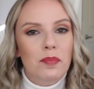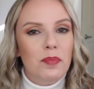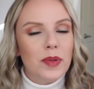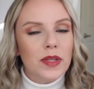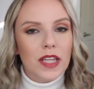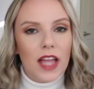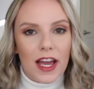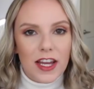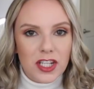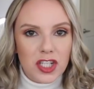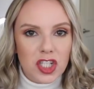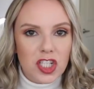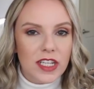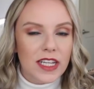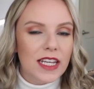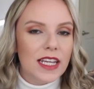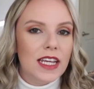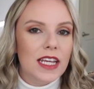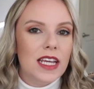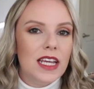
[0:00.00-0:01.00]

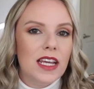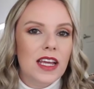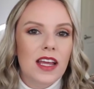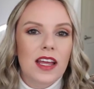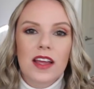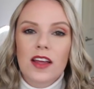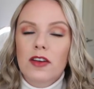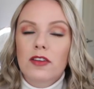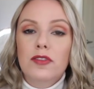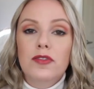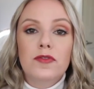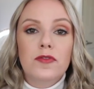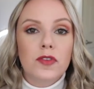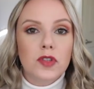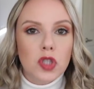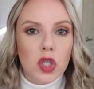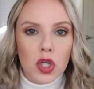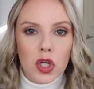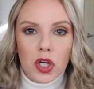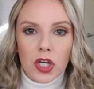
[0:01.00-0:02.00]
blushy,
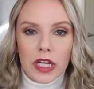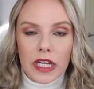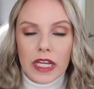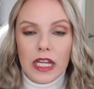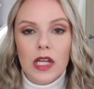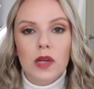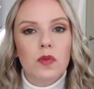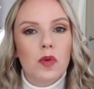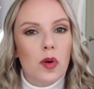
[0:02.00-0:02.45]
flirty,